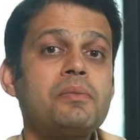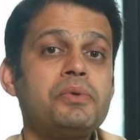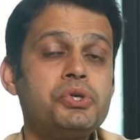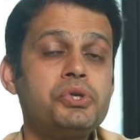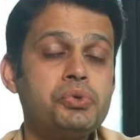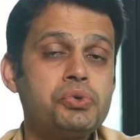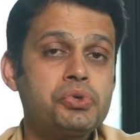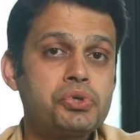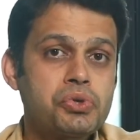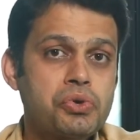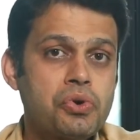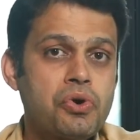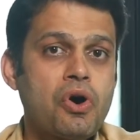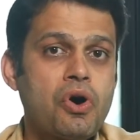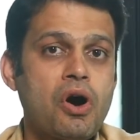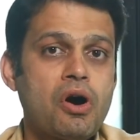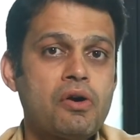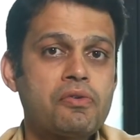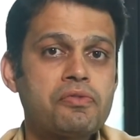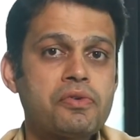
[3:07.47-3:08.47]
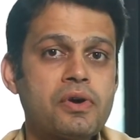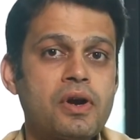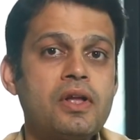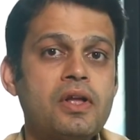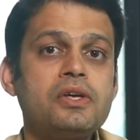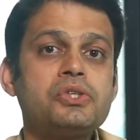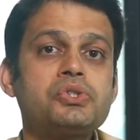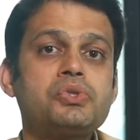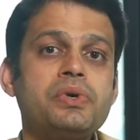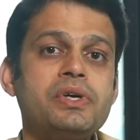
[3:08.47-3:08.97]
due to cough.
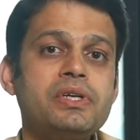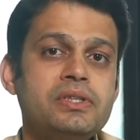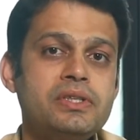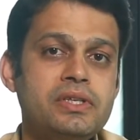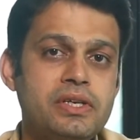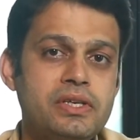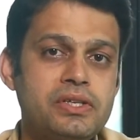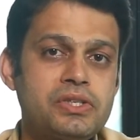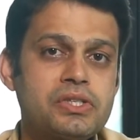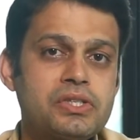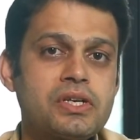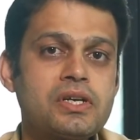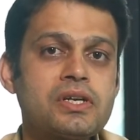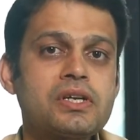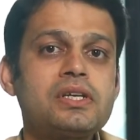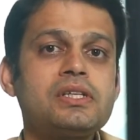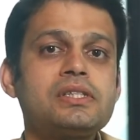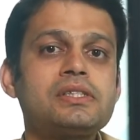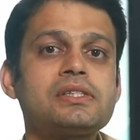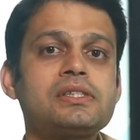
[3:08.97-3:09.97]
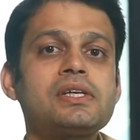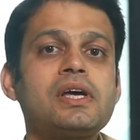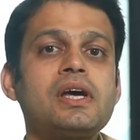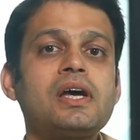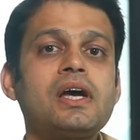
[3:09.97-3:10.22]
So in these children's,